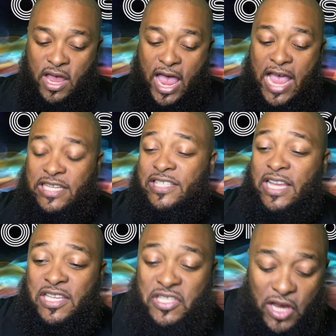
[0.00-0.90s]
As
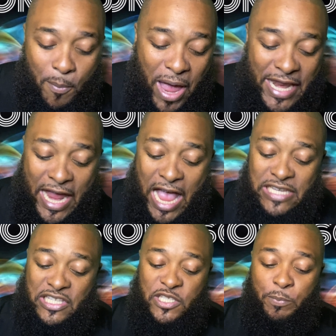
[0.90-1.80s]
somebody
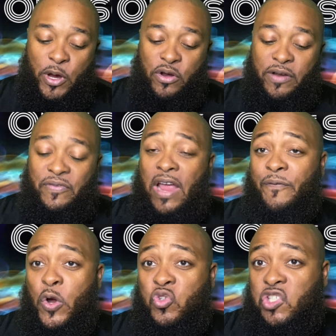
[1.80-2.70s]
has the spirit of
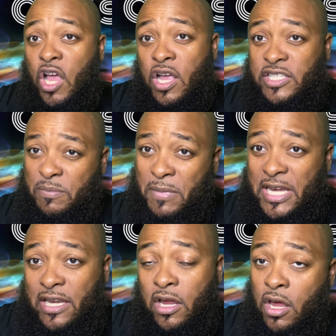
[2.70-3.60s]
diverse tongues and
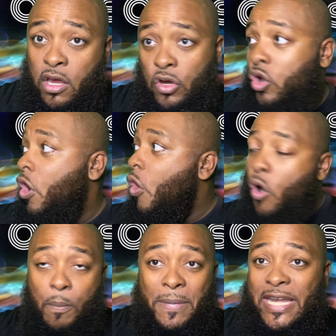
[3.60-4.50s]
many, you know,
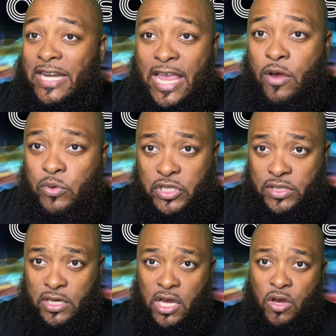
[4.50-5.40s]
or many
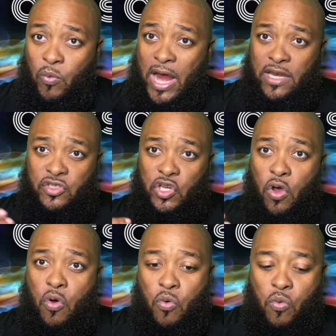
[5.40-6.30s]
languages, right?
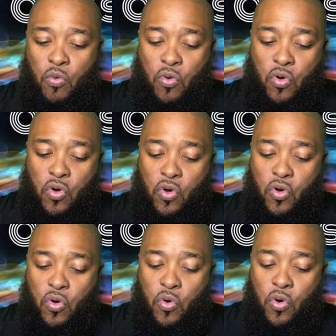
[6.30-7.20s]
So
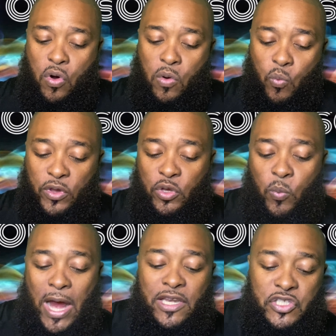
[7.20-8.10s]
with the
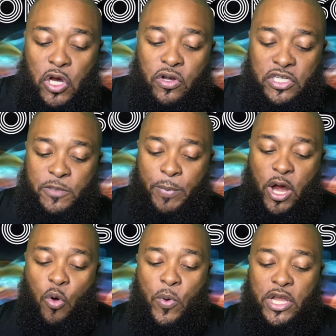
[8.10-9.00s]
right discerning
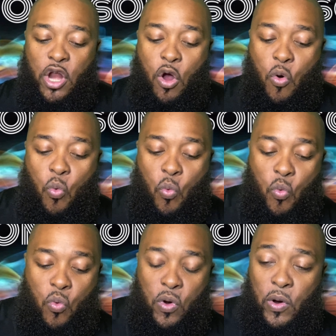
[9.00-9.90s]
spirit, we know
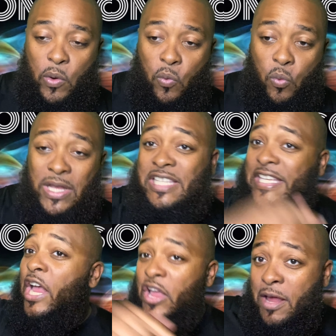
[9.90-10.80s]
what to
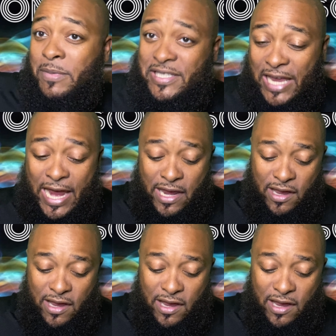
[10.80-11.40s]
tell him to say